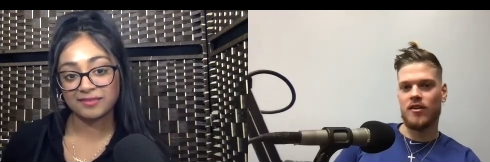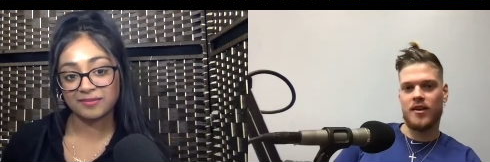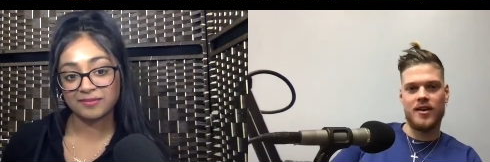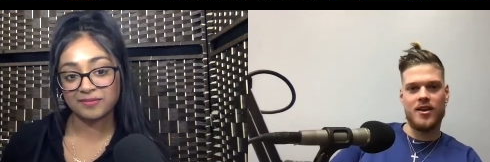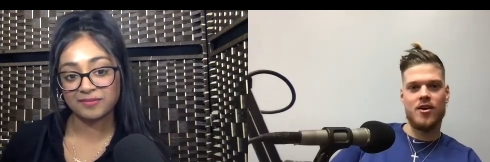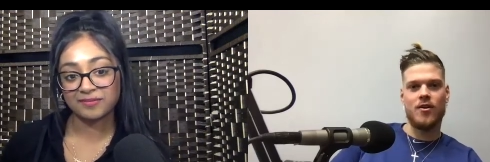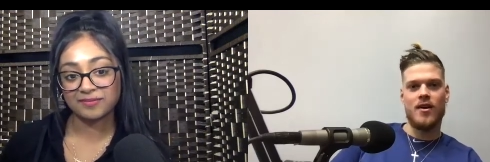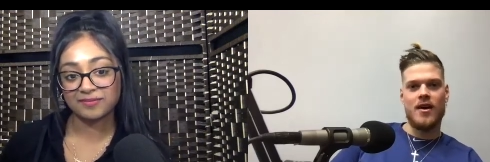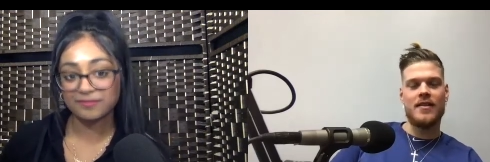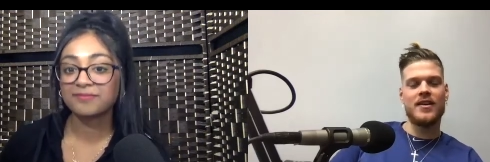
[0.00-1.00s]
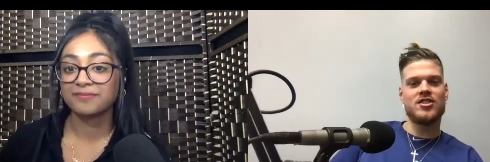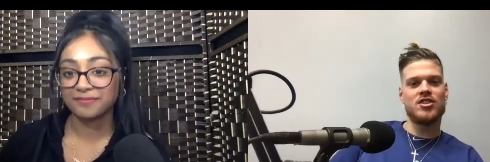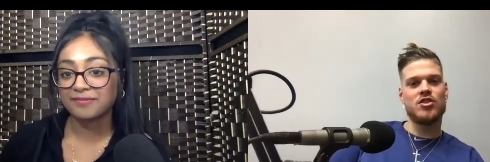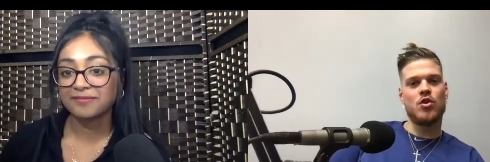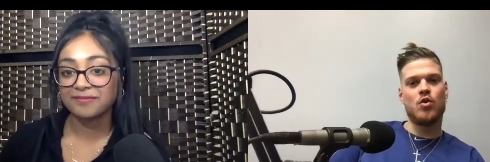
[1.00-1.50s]
Speaker 1: Like, you know, I think it's
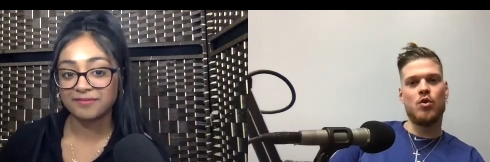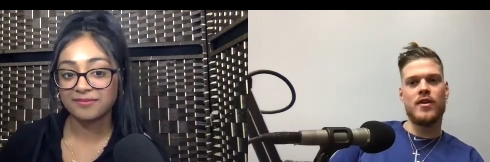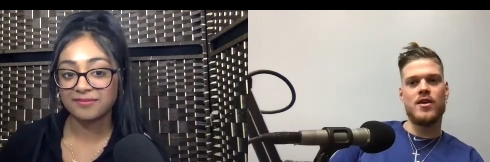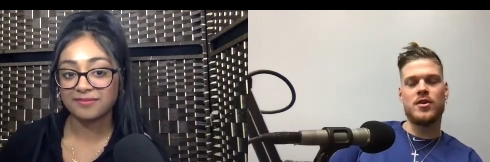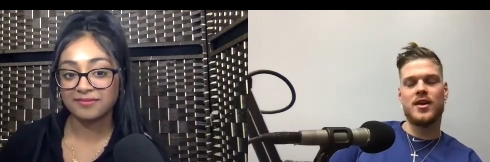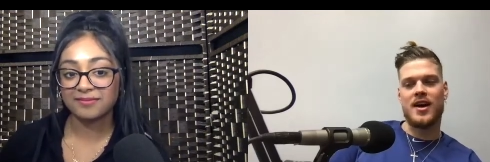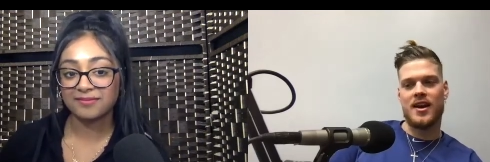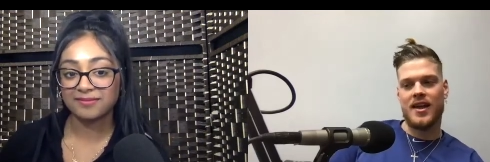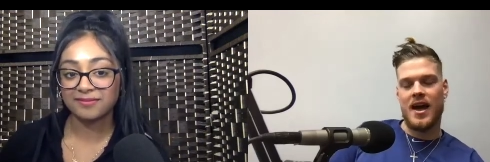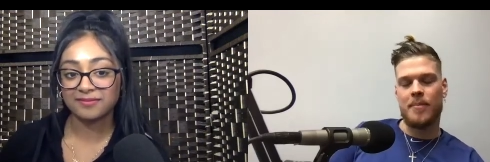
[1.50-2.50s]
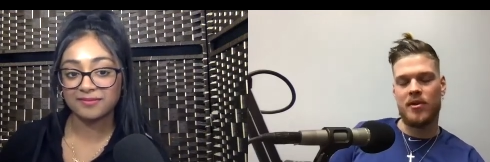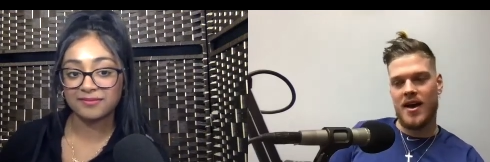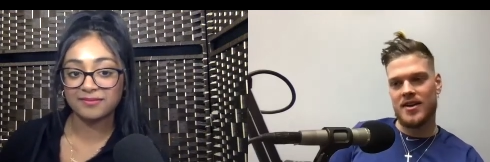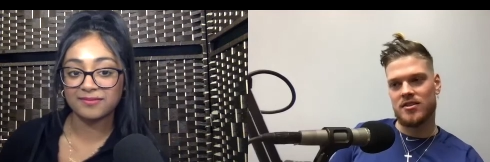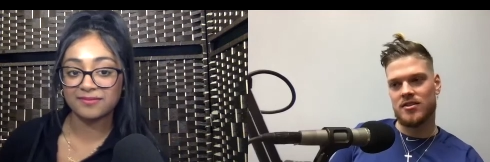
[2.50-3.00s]
just so cool that you can kind of
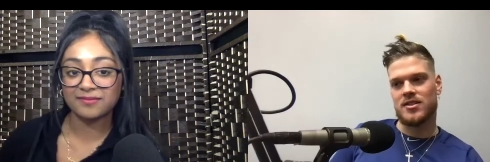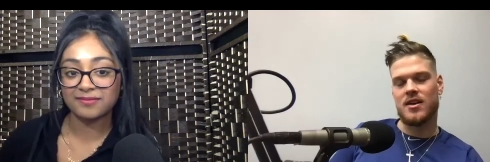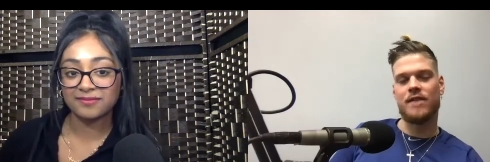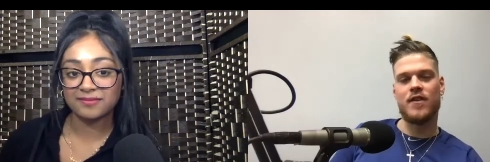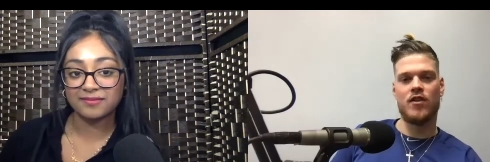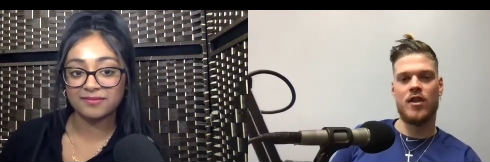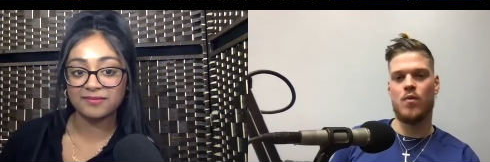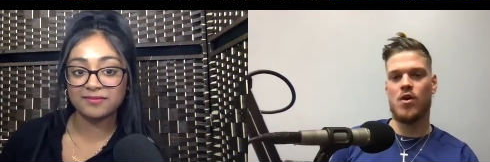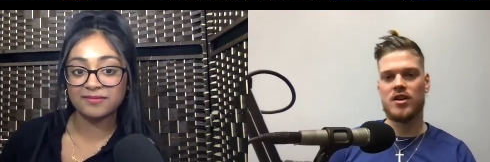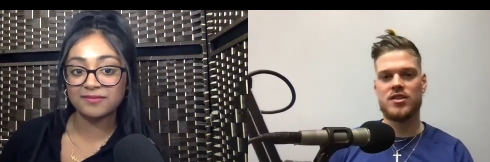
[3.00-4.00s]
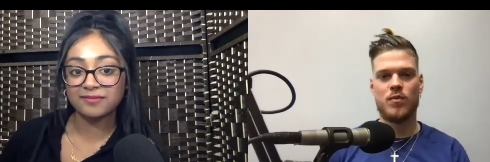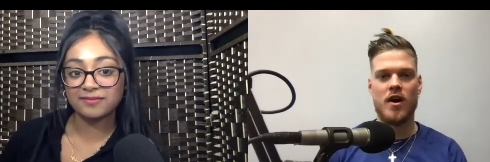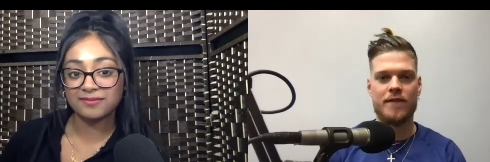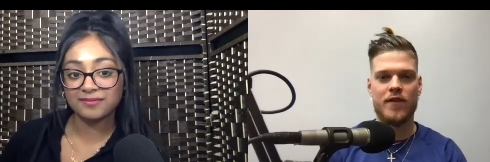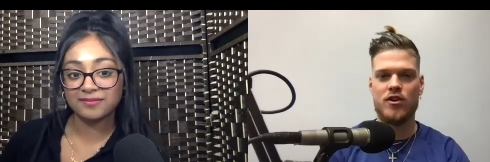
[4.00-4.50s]
capitalize on the stuff that really works
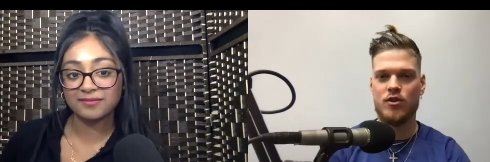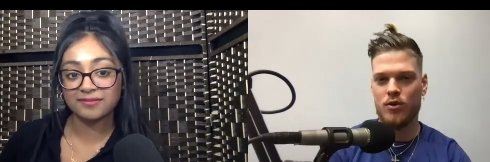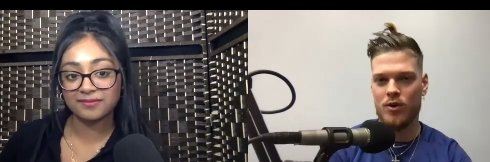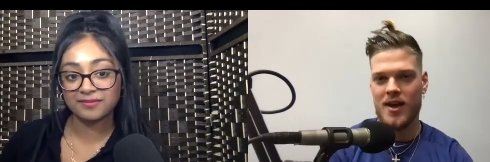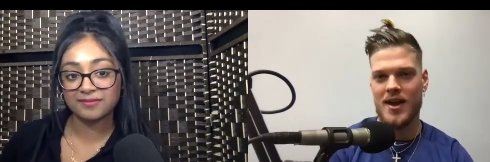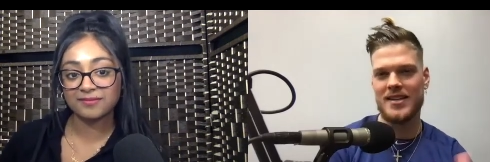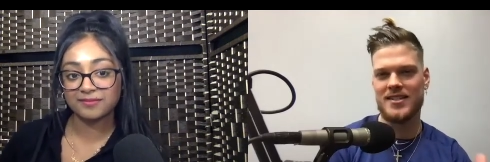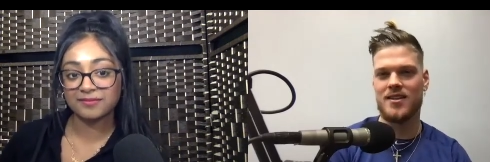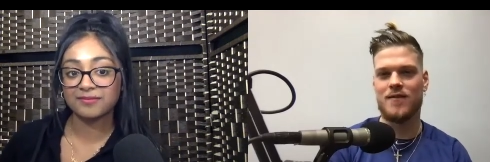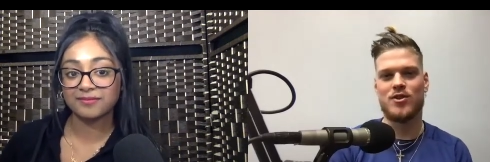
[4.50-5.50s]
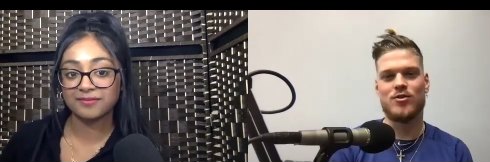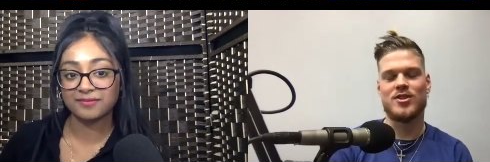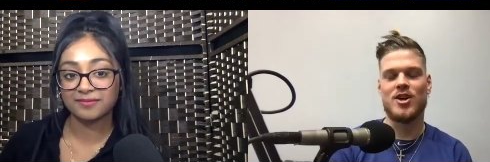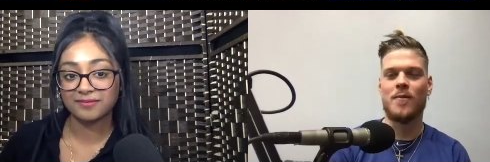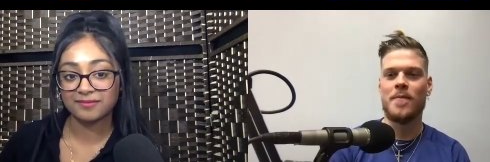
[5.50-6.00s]
well for you as an individual.
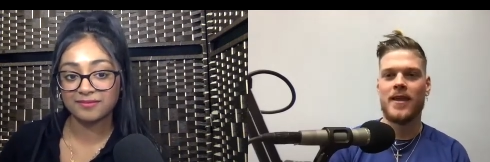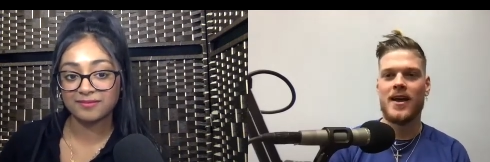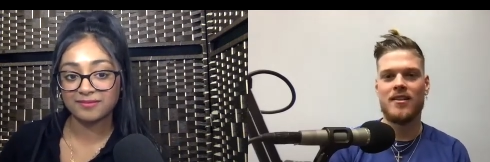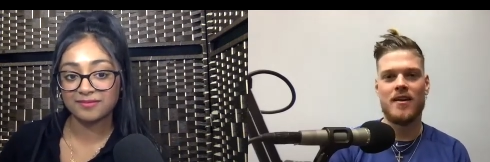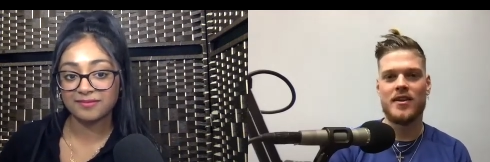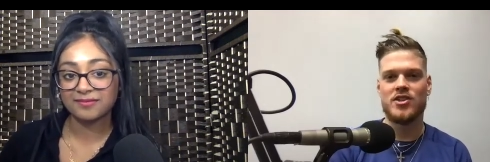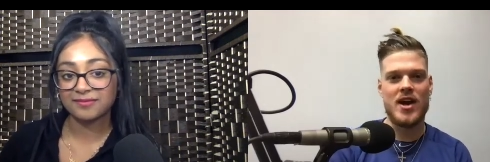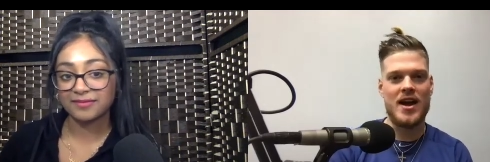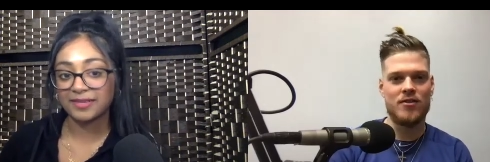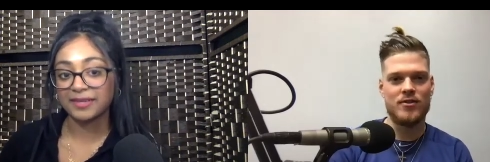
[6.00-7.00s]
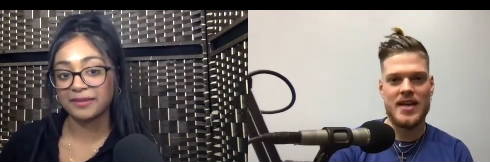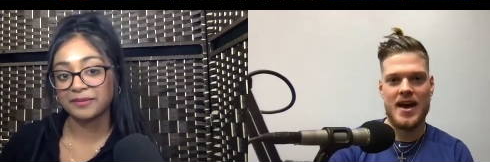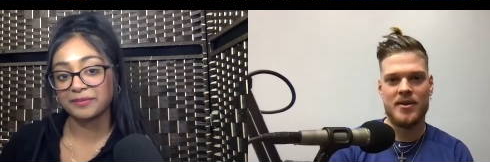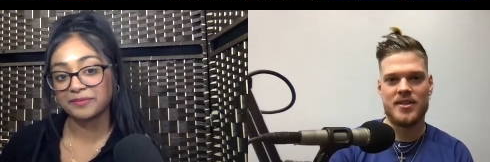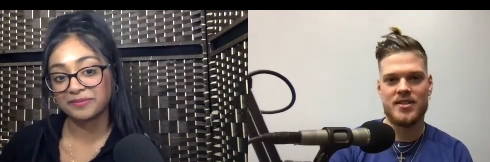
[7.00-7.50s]
So I love that you're adding those
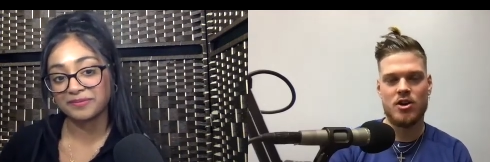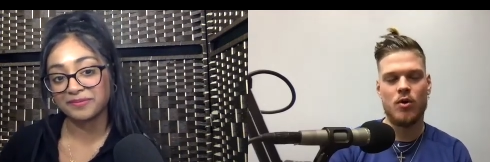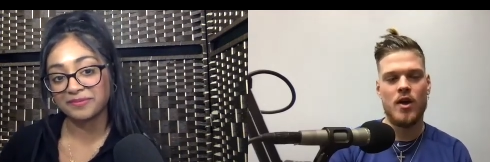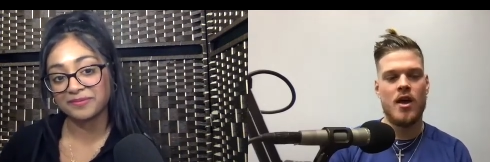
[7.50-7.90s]
habits. So,